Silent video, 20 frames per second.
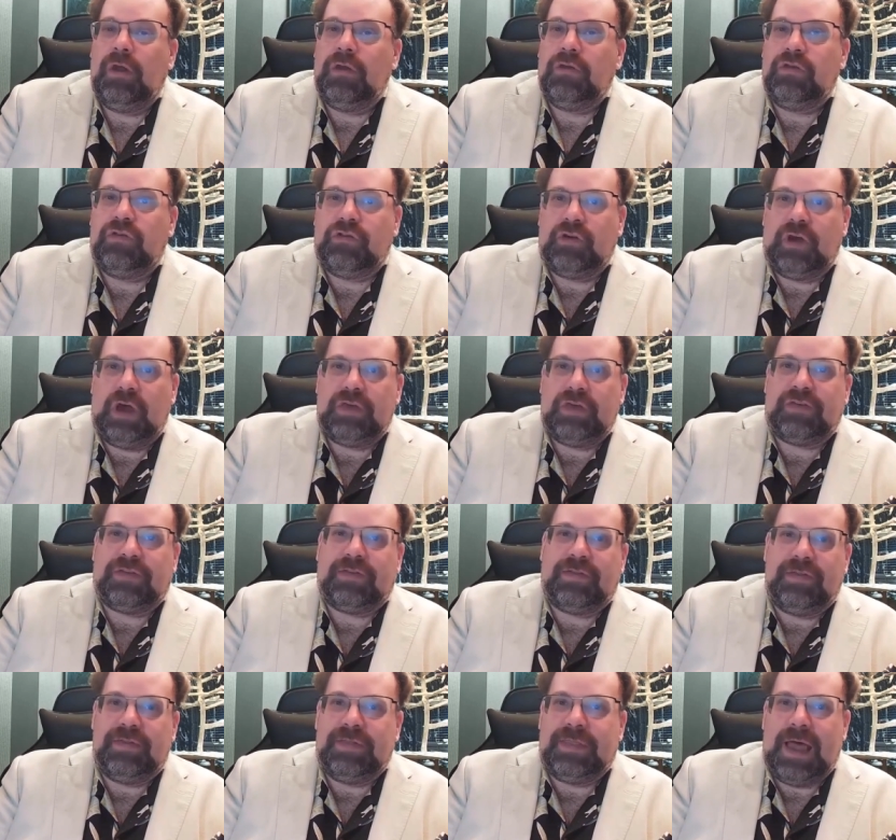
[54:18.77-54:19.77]
just
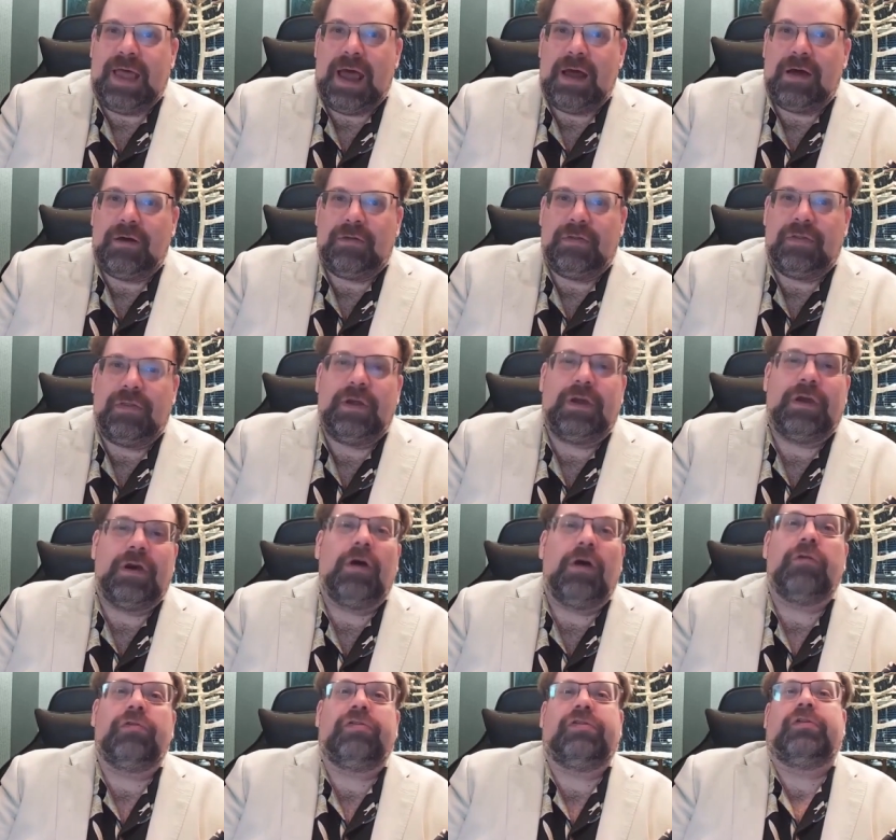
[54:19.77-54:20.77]
down the
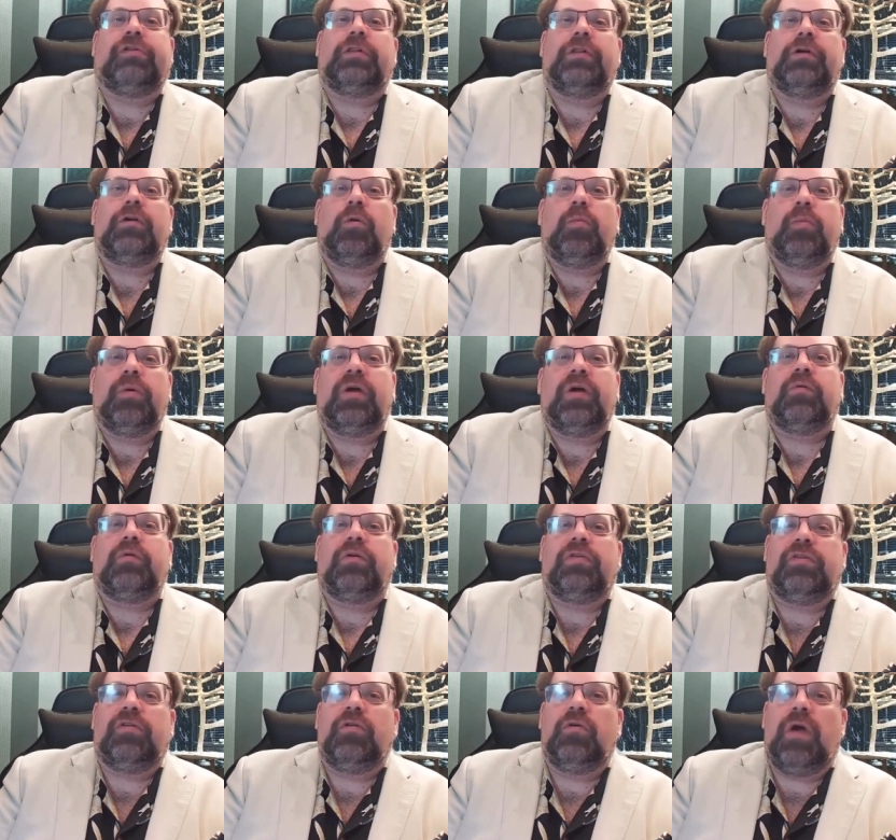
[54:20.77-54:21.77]
coast a little bit
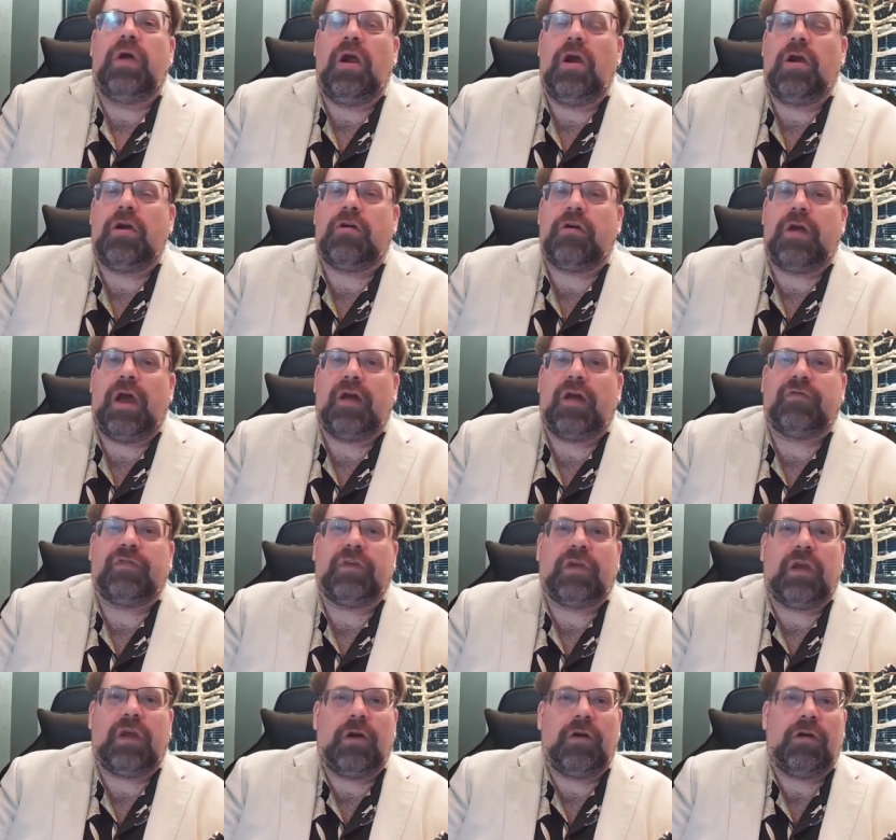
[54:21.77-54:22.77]
with two aircraft
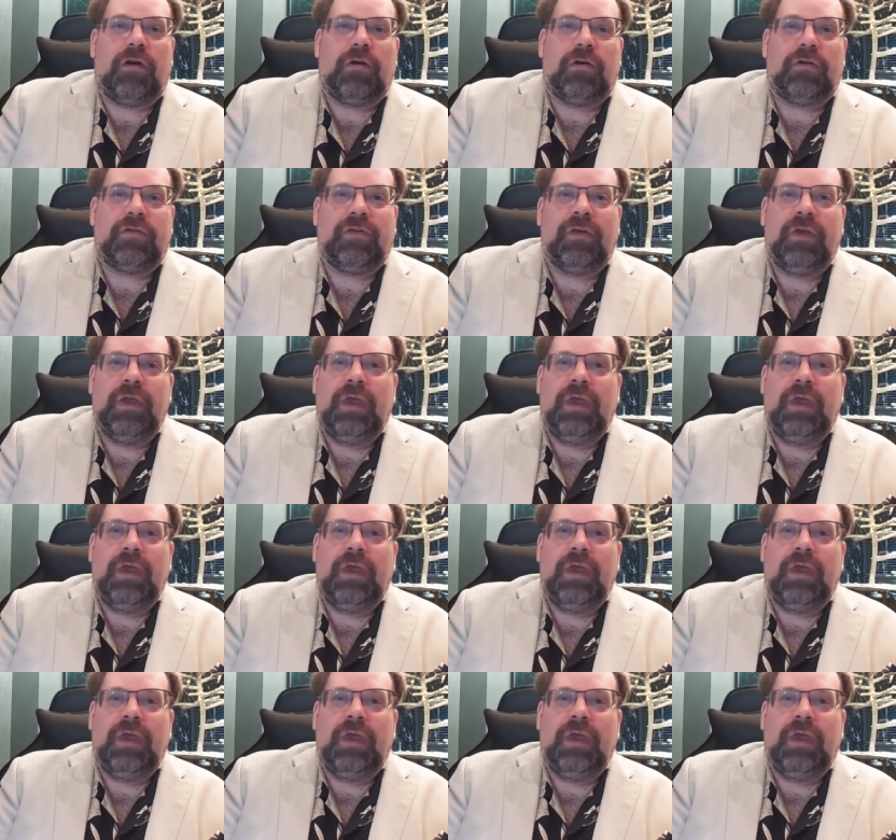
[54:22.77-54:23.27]
carriers